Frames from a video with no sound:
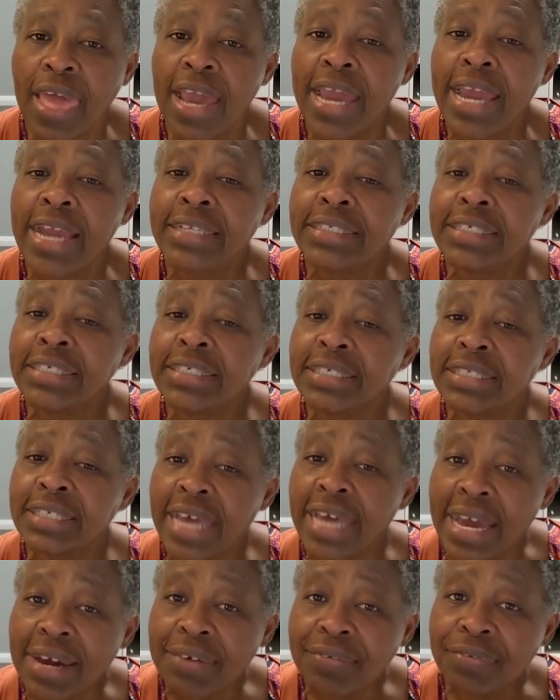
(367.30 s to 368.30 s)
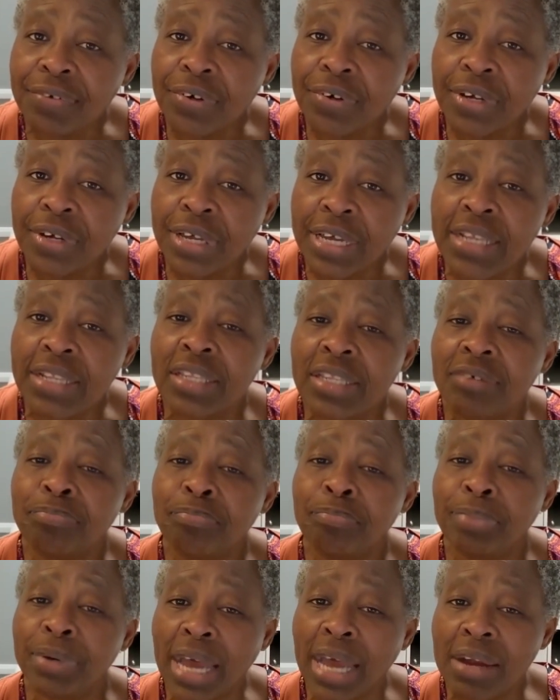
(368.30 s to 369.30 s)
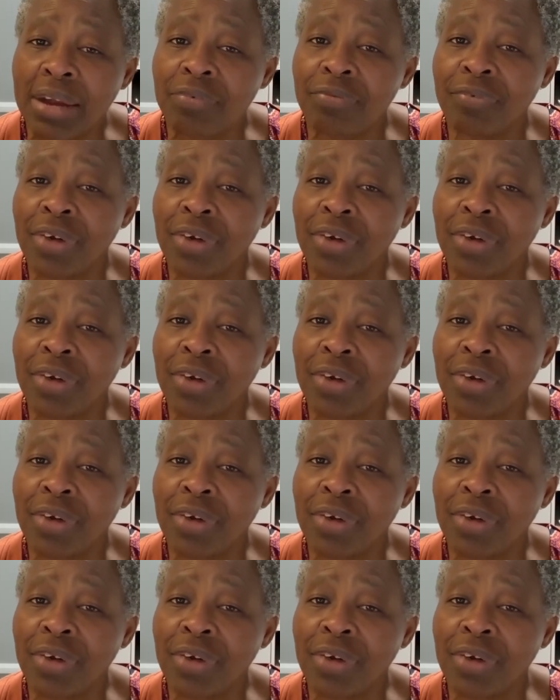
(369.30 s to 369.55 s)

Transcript: It is therefore in the black